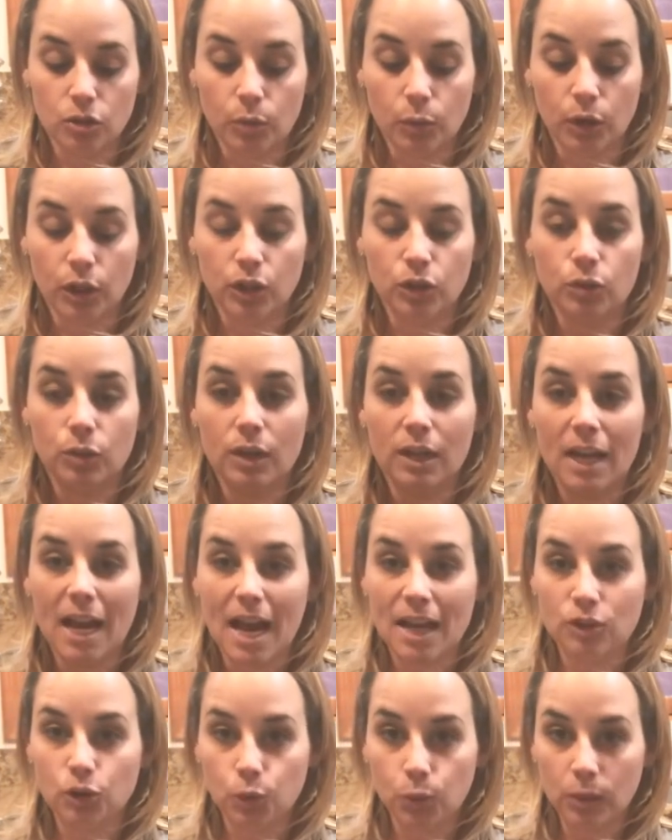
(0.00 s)
We're gonna do a
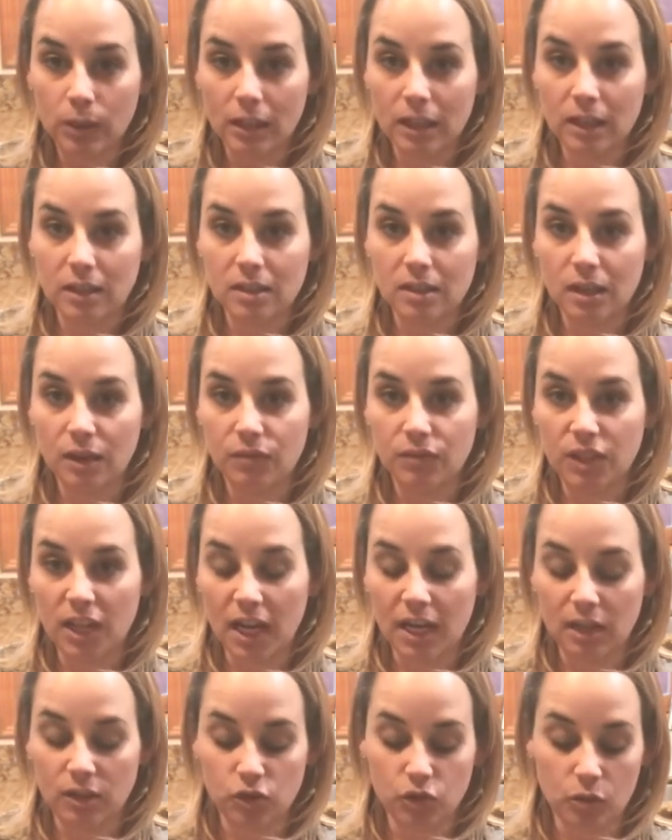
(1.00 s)
natural release of
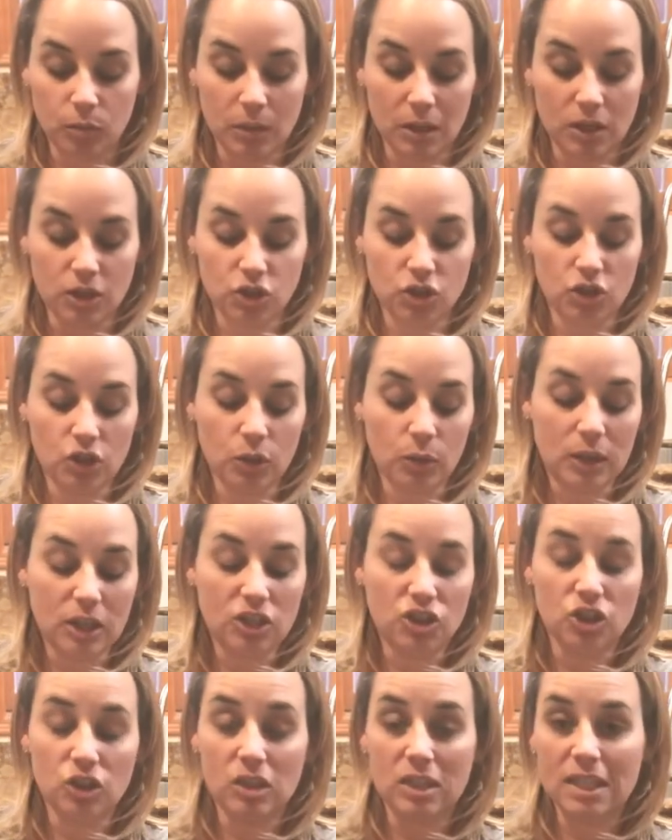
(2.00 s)
10 extra minutes. So
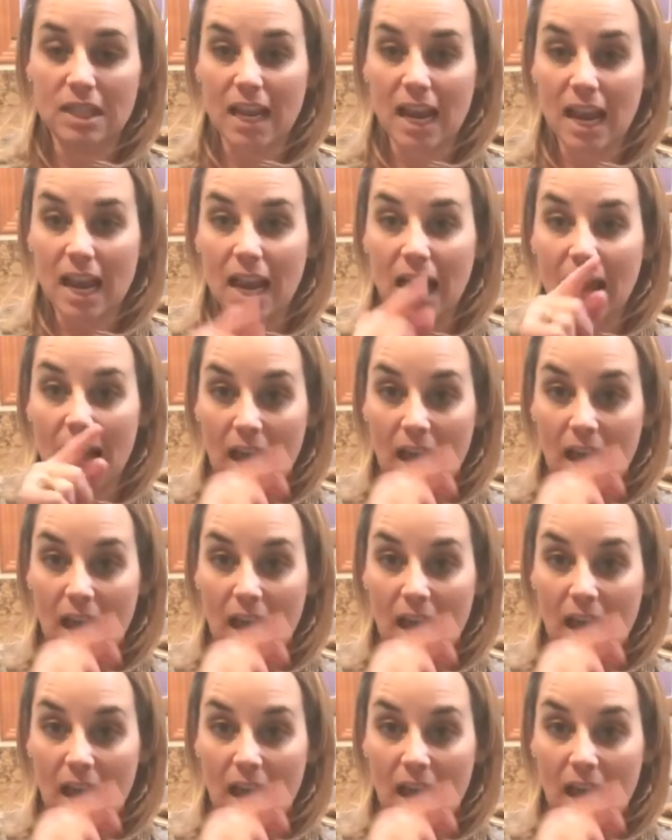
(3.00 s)
it should say